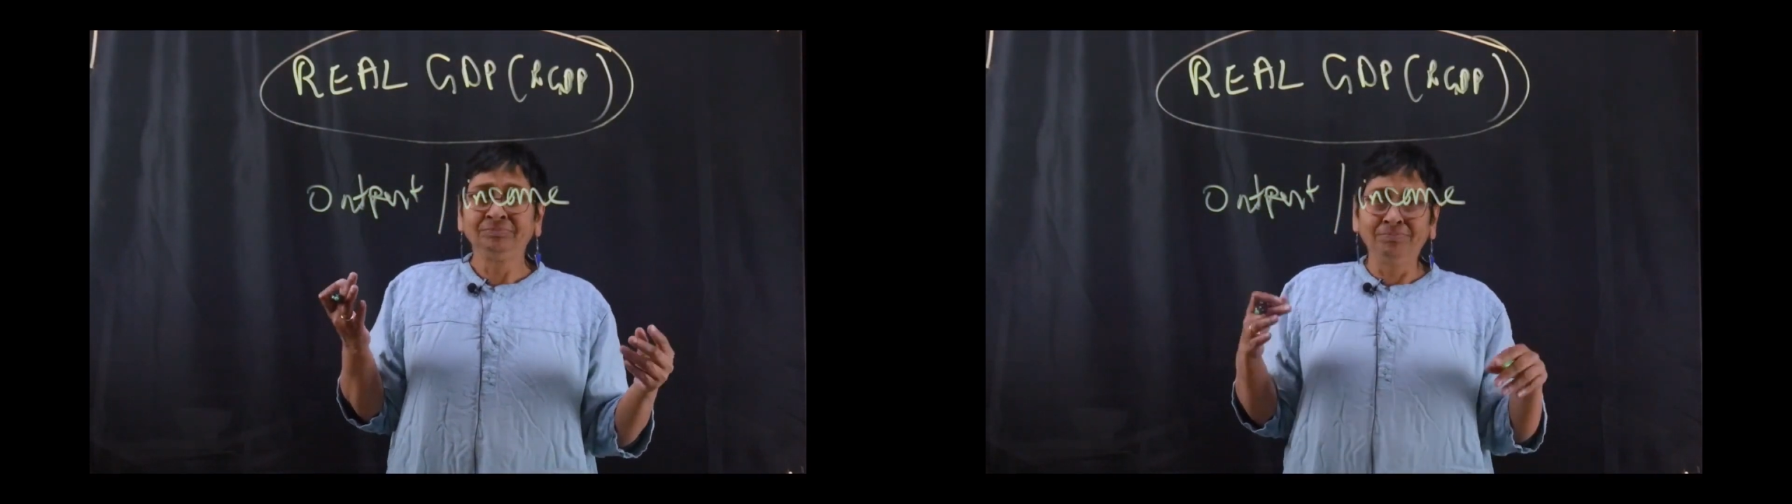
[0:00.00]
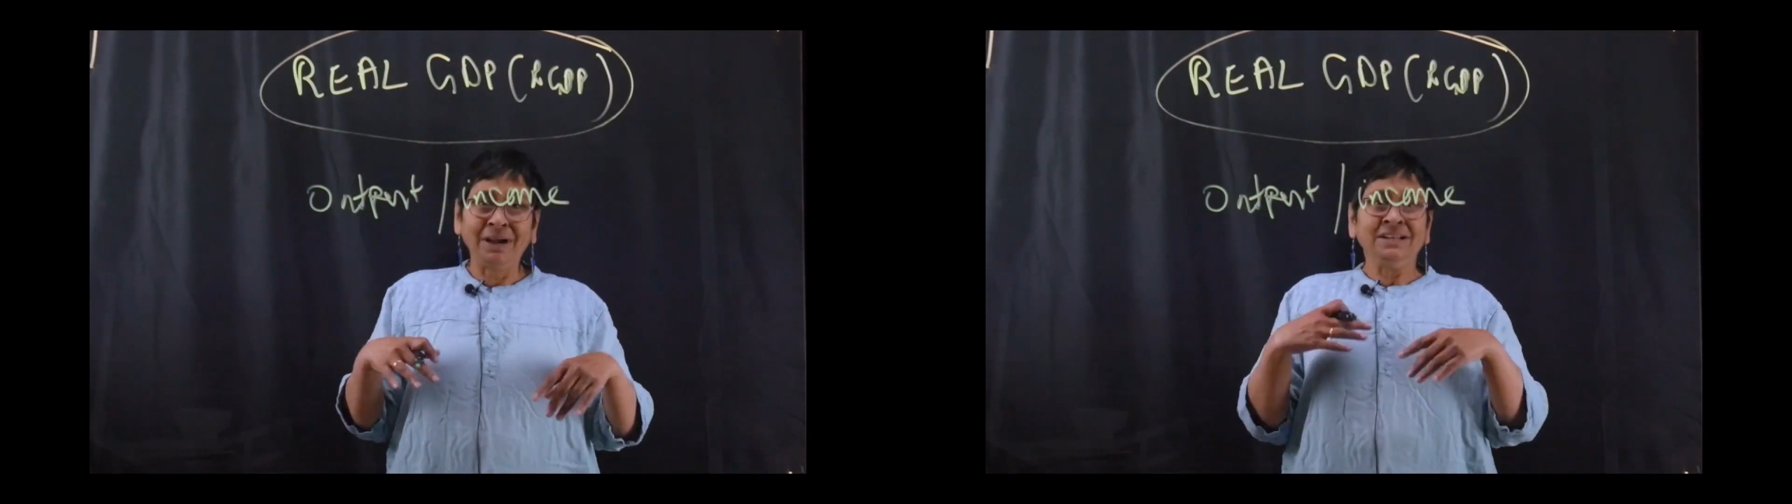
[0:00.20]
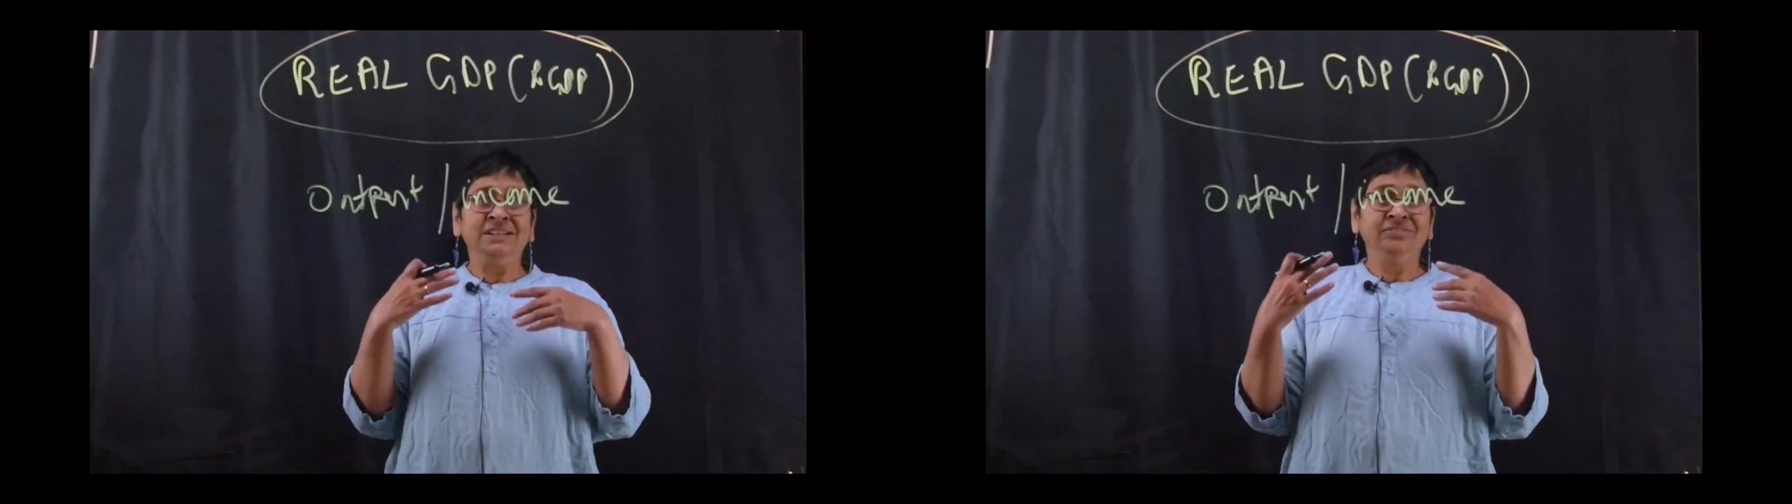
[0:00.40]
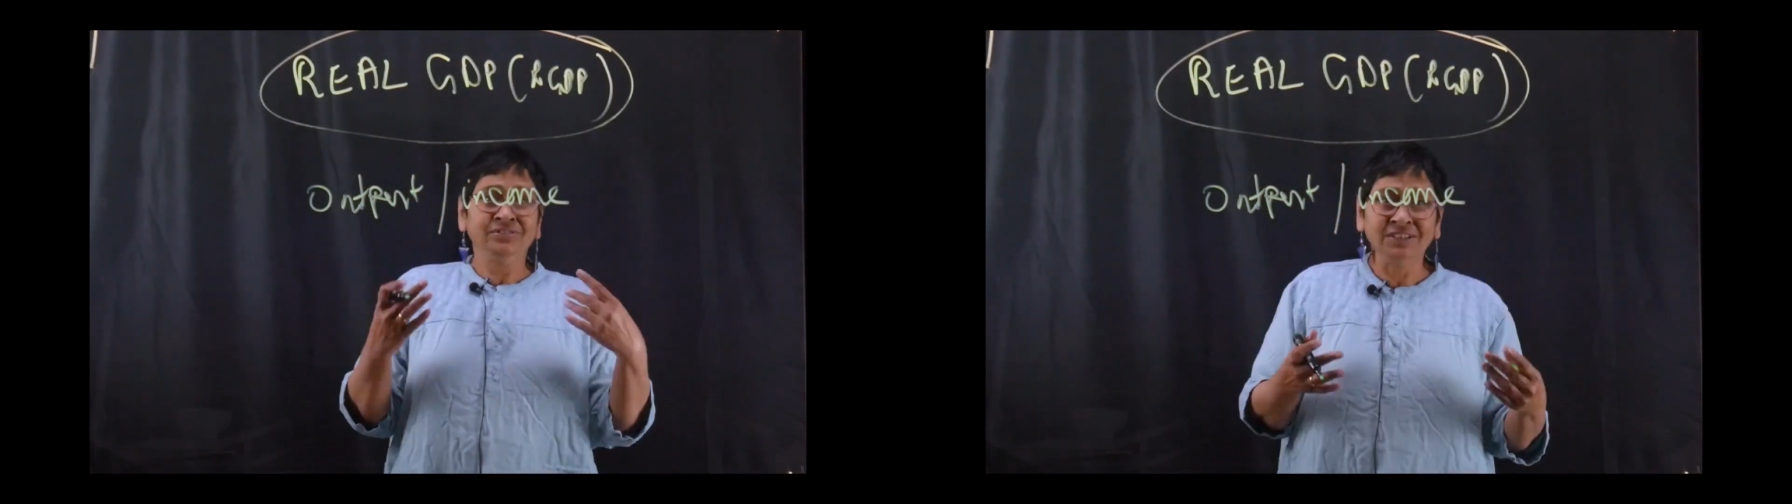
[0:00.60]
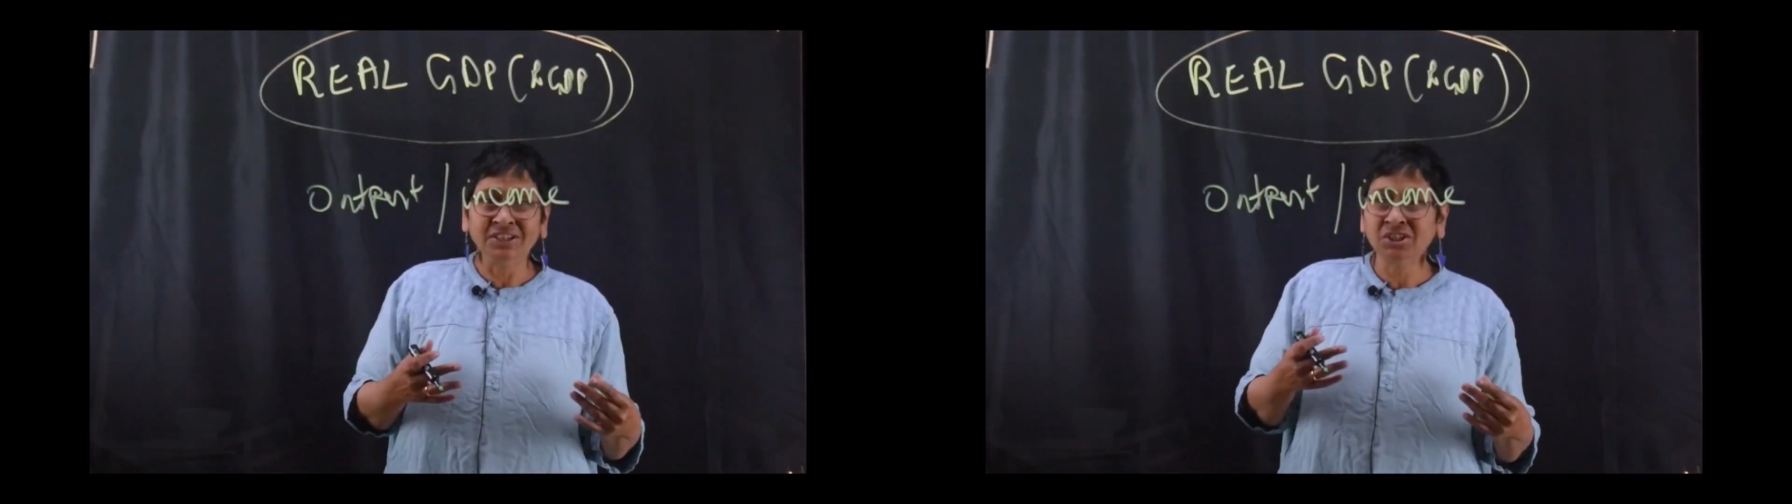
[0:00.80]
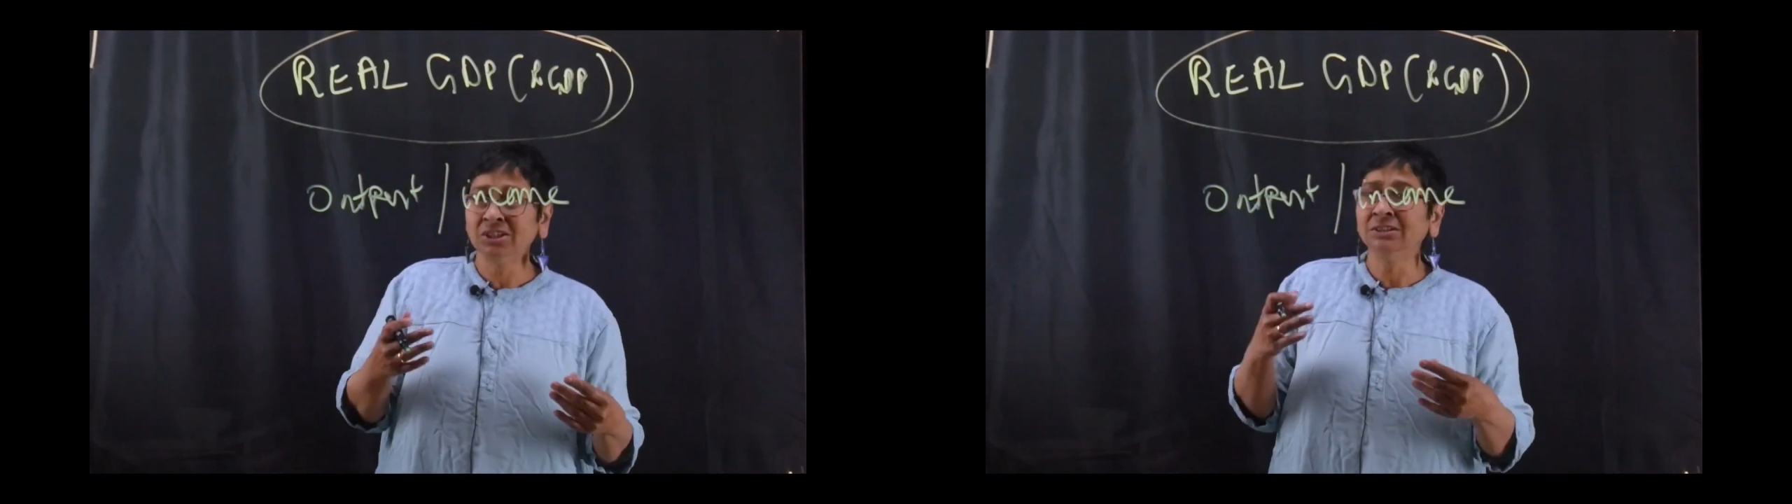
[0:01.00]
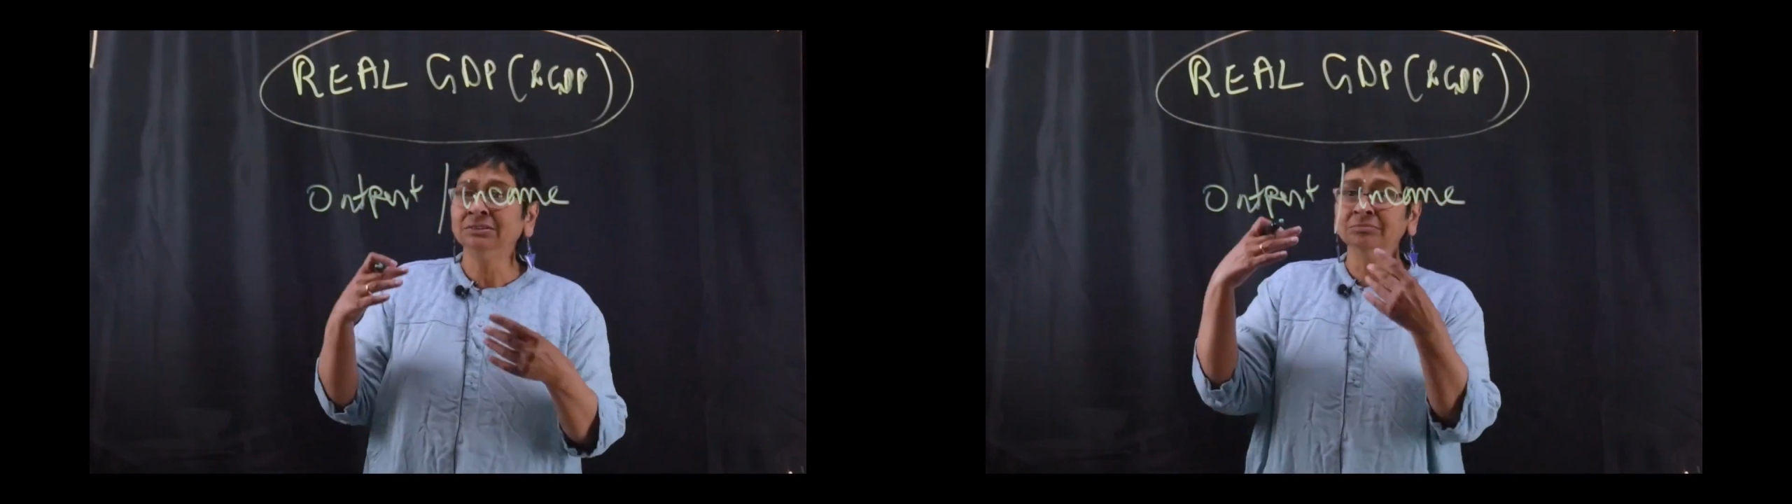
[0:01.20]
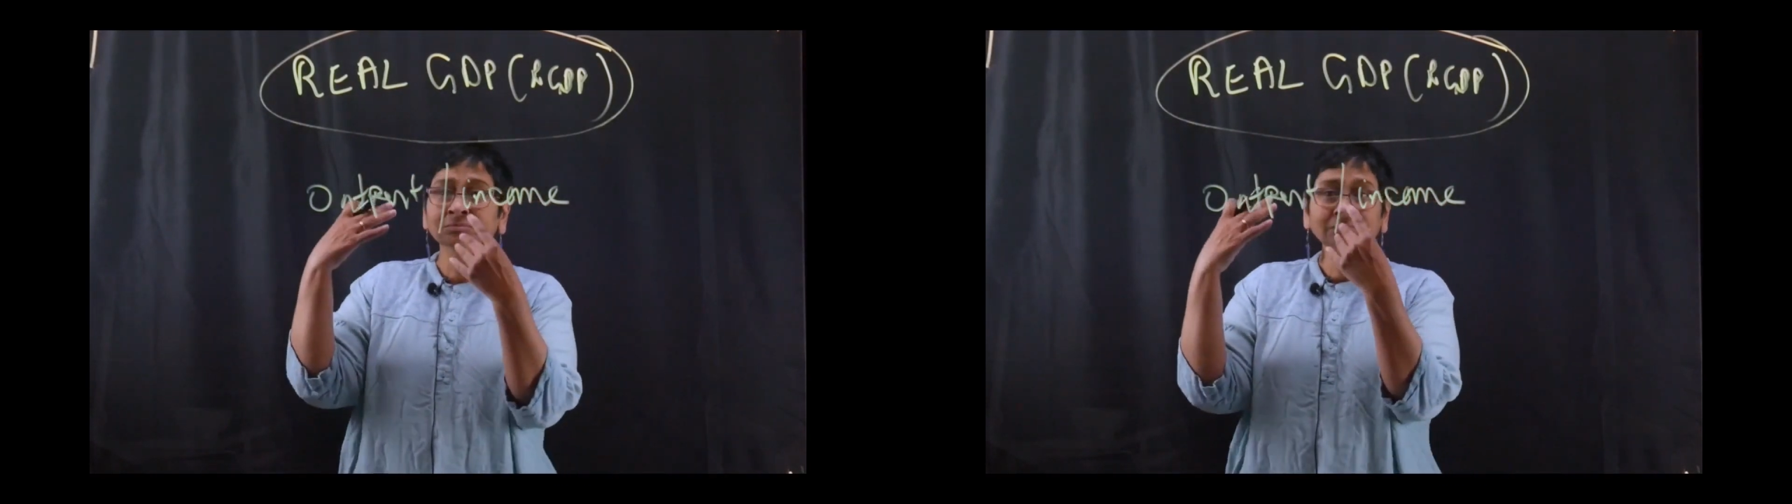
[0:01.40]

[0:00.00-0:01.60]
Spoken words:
By definition,